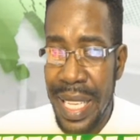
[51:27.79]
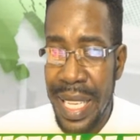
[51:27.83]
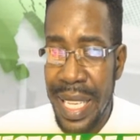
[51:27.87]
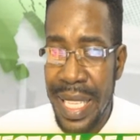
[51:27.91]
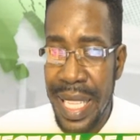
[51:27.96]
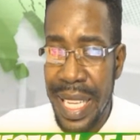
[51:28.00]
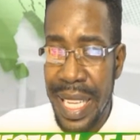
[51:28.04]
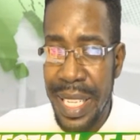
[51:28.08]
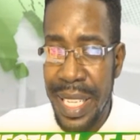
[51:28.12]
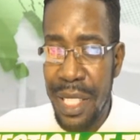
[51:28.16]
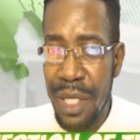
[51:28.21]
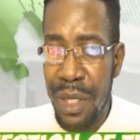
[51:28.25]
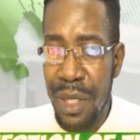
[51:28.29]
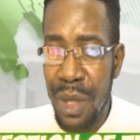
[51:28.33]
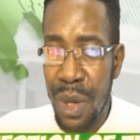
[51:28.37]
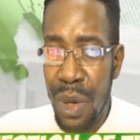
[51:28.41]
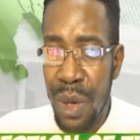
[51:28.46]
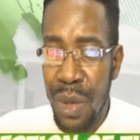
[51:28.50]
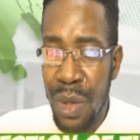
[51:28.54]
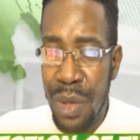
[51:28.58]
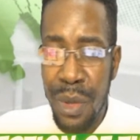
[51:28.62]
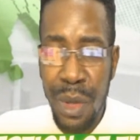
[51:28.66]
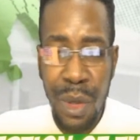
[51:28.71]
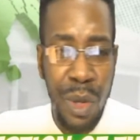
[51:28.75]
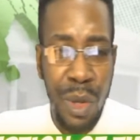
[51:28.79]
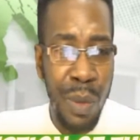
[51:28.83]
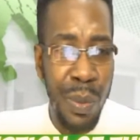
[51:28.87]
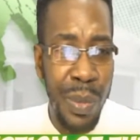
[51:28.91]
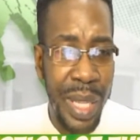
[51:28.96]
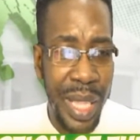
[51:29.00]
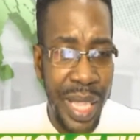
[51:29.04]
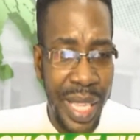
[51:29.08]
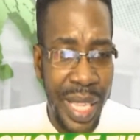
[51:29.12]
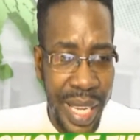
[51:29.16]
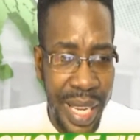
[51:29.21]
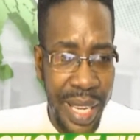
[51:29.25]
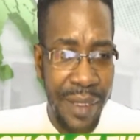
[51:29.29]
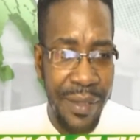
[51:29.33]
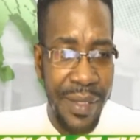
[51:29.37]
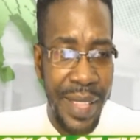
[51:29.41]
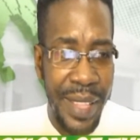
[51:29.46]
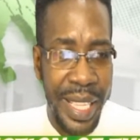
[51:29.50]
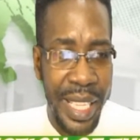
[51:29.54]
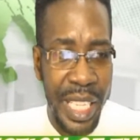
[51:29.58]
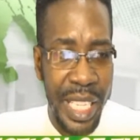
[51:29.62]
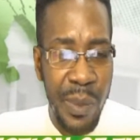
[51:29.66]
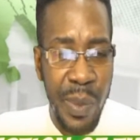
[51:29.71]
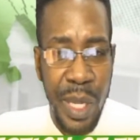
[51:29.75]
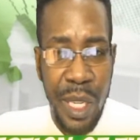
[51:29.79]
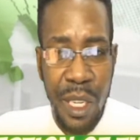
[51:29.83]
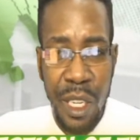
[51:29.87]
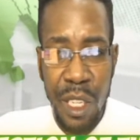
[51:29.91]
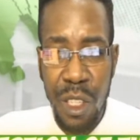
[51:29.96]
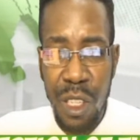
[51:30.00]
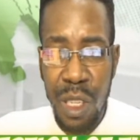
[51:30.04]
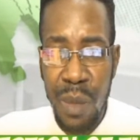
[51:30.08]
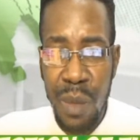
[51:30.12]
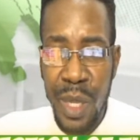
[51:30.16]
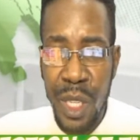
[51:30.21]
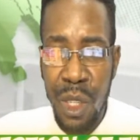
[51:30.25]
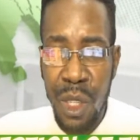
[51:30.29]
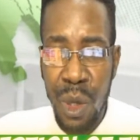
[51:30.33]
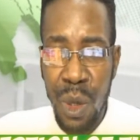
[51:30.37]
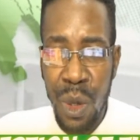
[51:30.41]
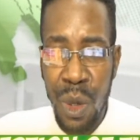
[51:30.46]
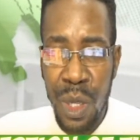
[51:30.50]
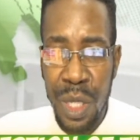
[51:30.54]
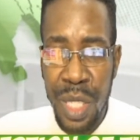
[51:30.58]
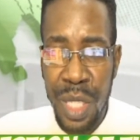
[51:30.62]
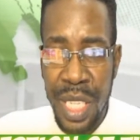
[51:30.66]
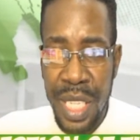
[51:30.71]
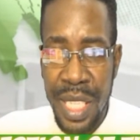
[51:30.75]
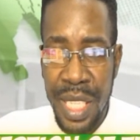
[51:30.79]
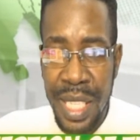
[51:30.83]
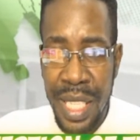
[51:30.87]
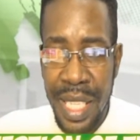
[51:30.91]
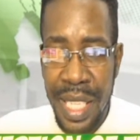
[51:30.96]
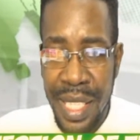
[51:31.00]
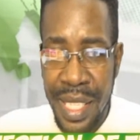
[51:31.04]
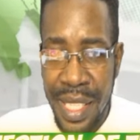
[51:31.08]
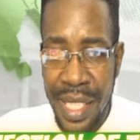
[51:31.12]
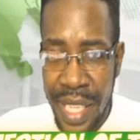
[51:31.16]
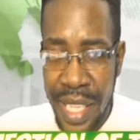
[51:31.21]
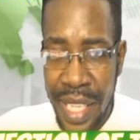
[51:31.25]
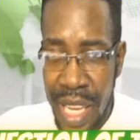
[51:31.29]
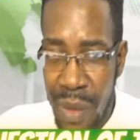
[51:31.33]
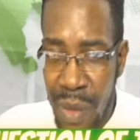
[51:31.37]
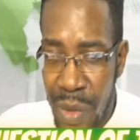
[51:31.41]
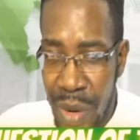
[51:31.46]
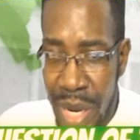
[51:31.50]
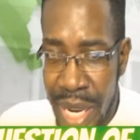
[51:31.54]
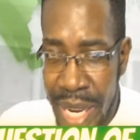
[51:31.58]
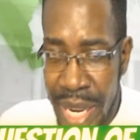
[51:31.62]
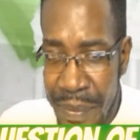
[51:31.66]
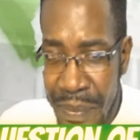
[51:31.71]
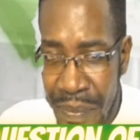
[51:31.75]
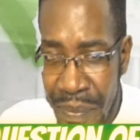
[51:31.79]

Let us know, do you believe that the Speaker should be chosen the same way?